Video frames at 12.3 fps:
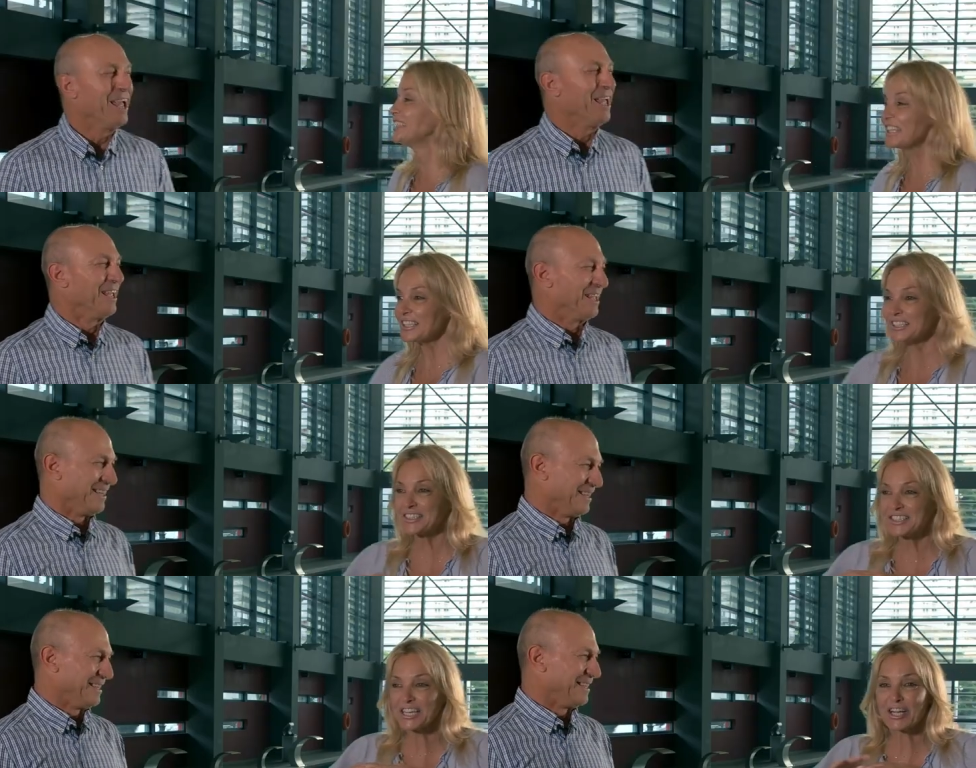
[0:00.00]
Speaker 1: De
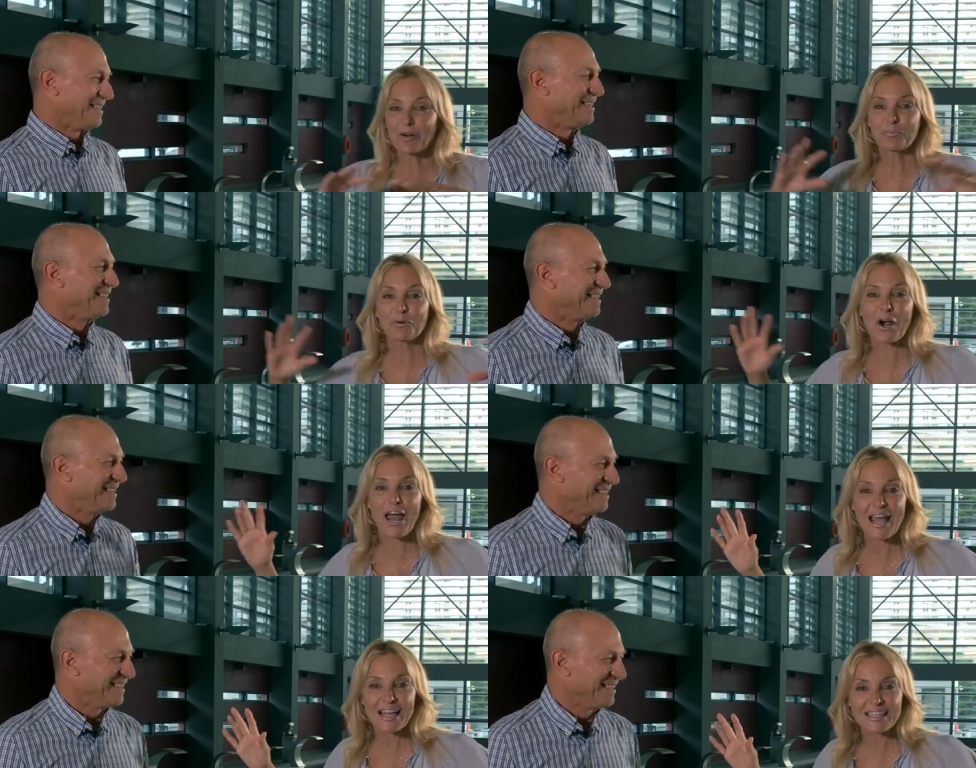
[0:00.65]

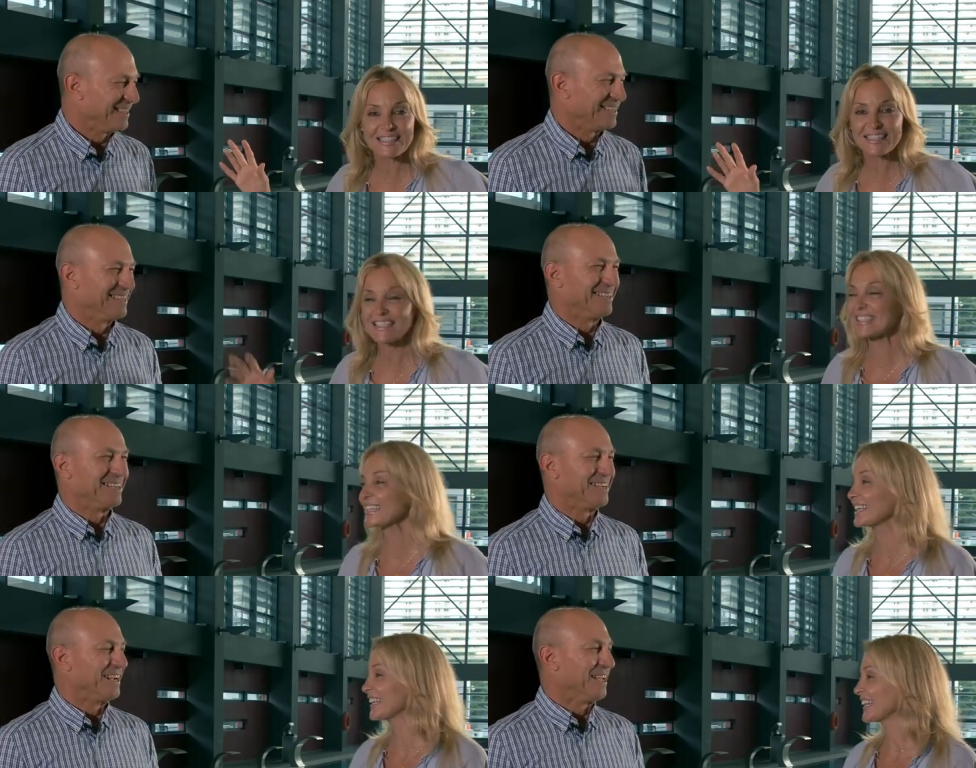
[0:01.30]
decompress.
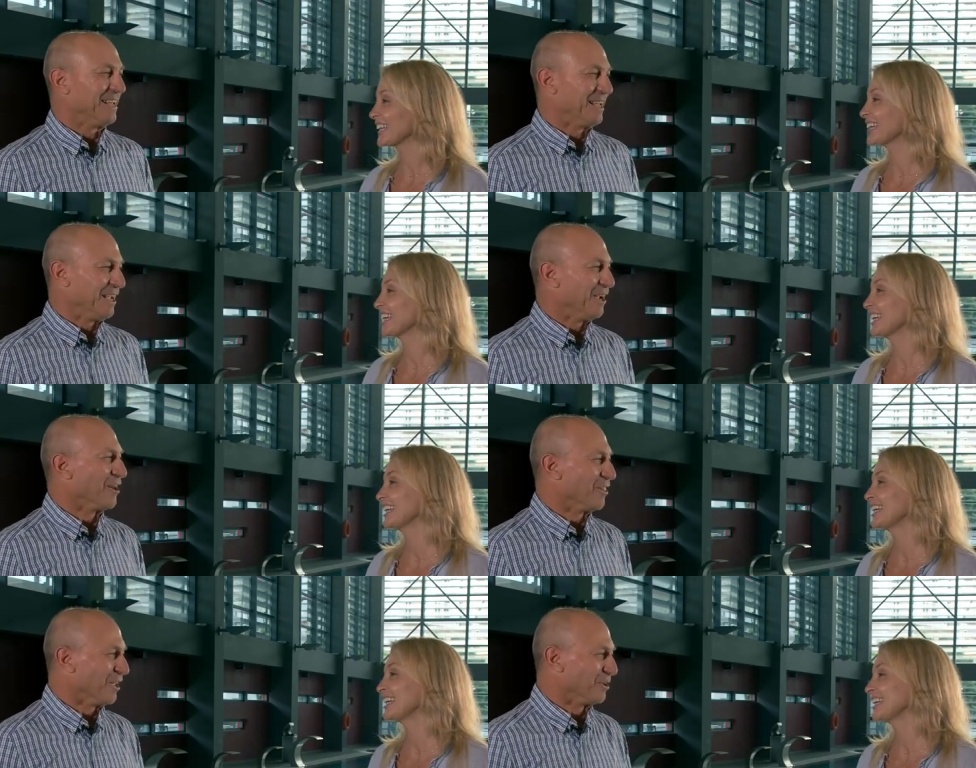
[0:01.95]

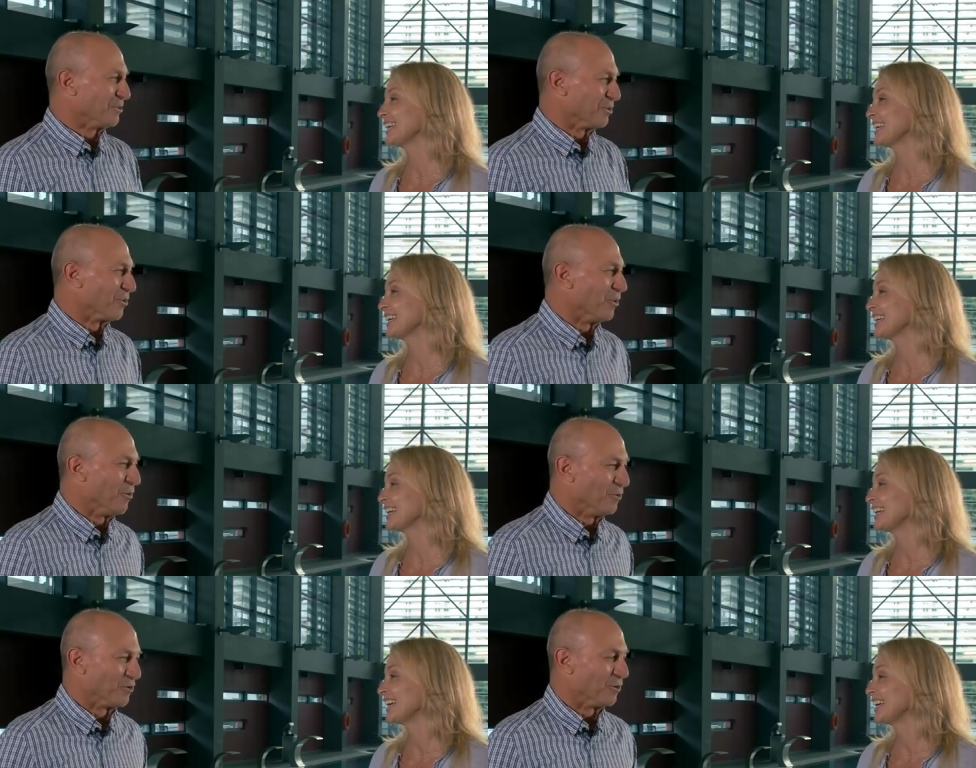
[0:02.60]
Speaker 2: And then to
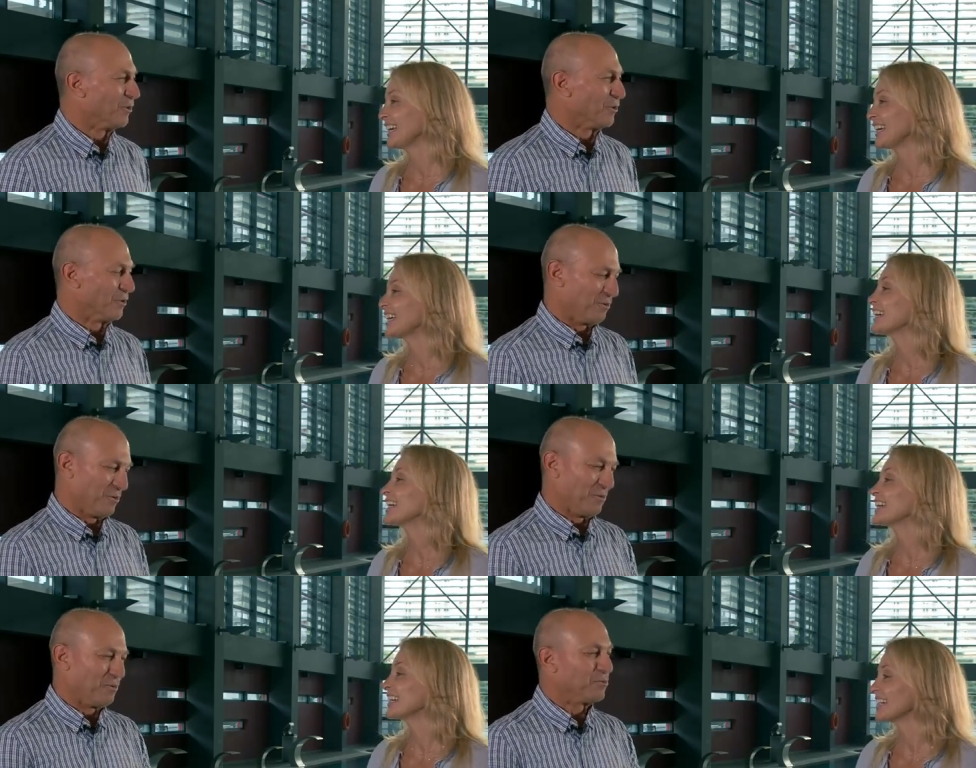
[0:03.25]
go for
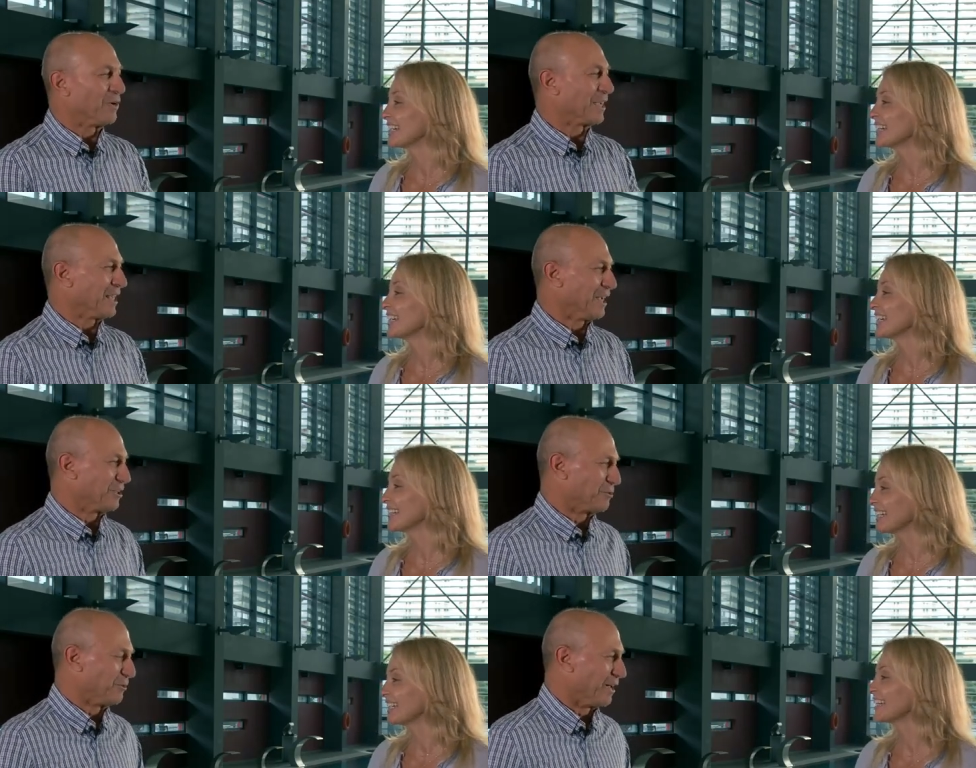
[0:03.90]

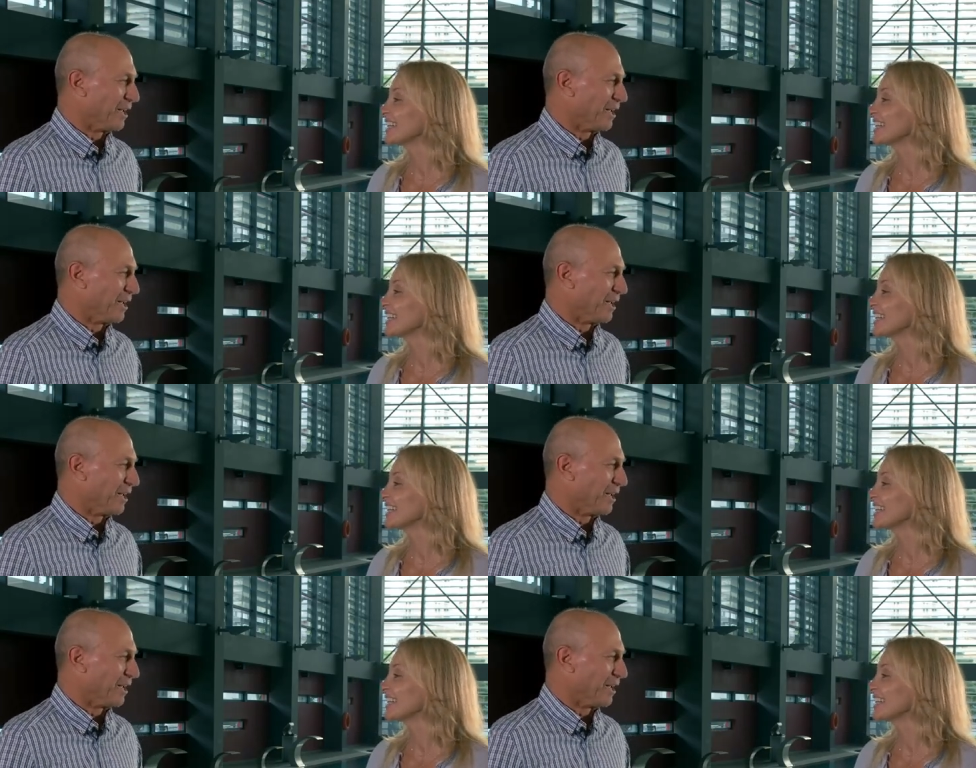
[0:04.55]
vacation